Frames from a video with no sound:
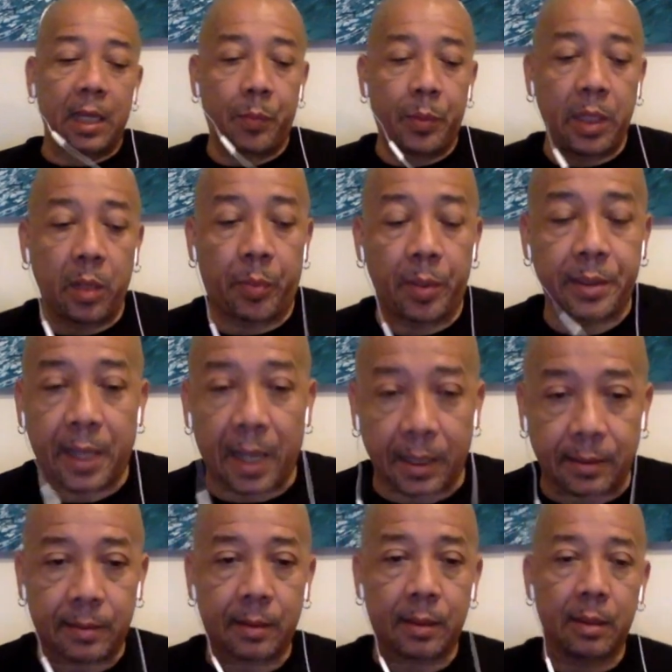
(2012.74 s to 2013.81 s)
people
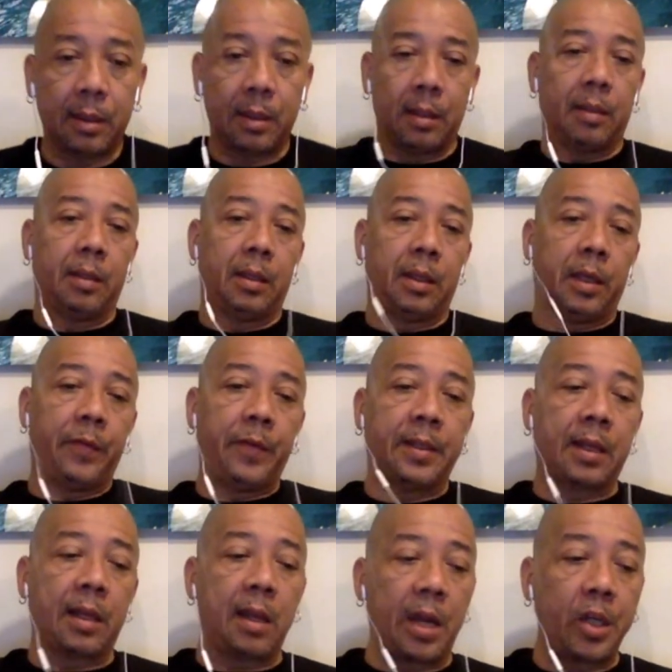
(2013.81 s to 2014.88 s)
that if it's
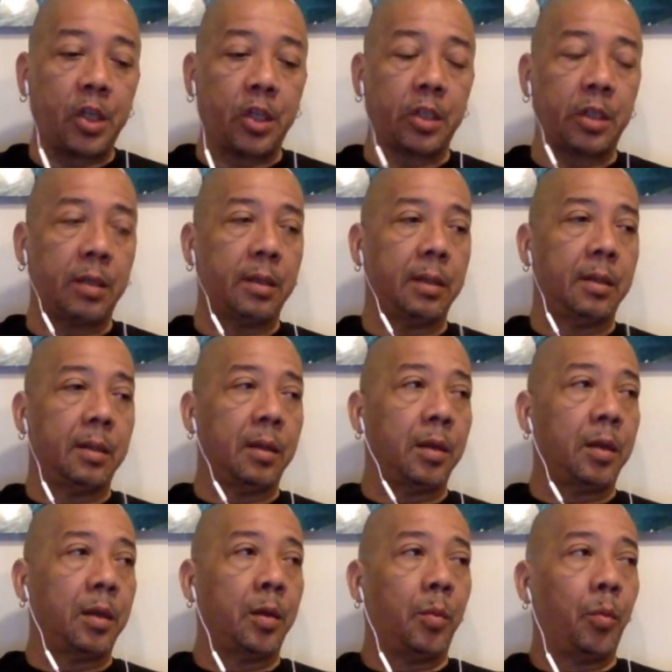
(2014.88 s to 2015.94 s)
clash,
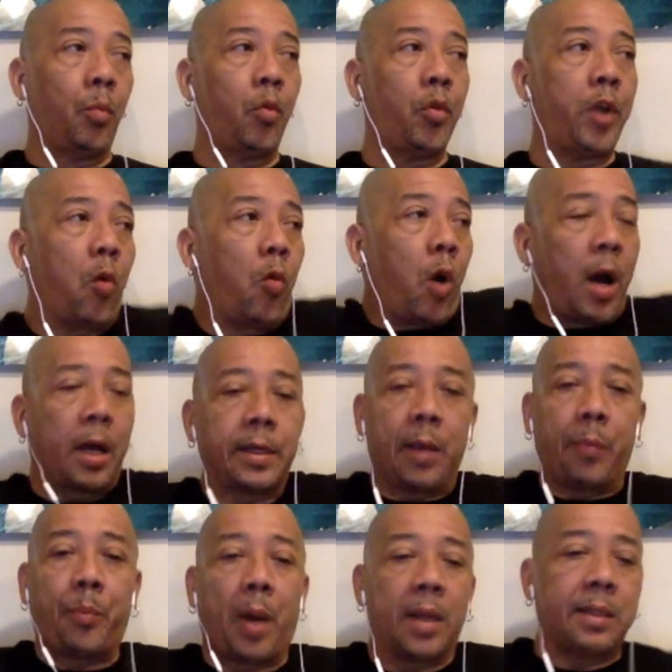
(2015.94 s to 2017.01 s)
would I want the
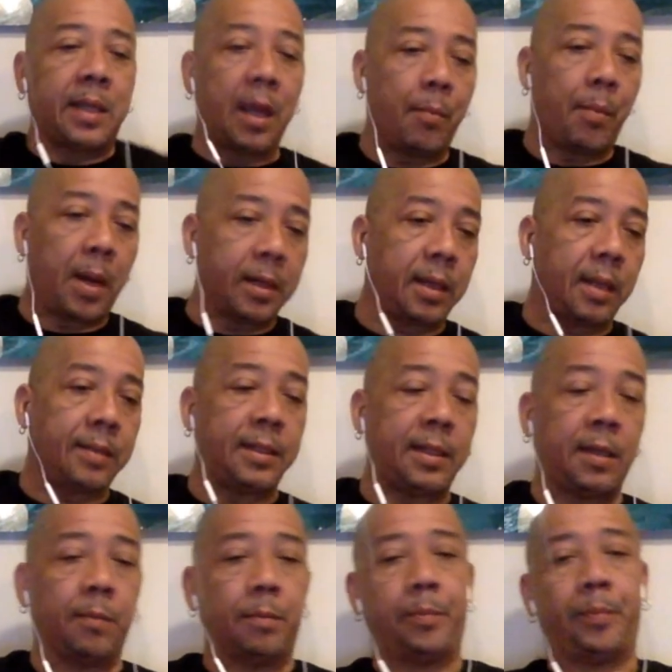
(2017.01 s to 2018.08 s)
depend on the
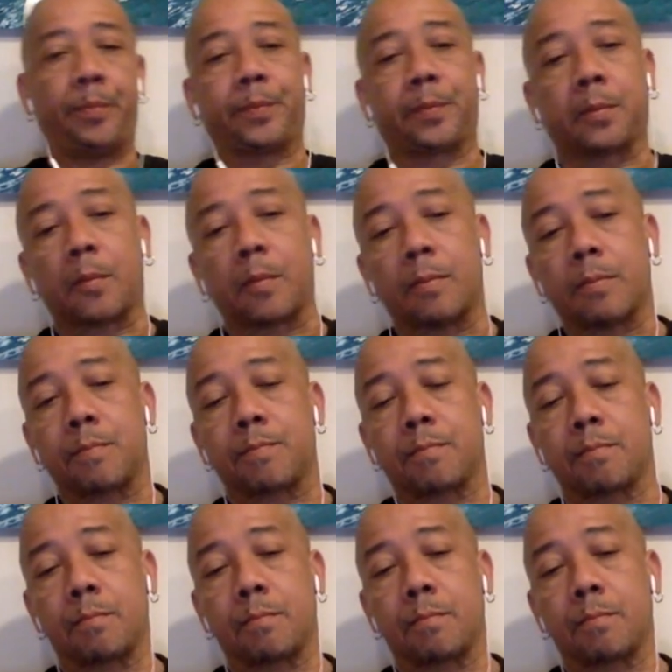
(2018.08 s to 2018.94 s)
team? Mm -hmm.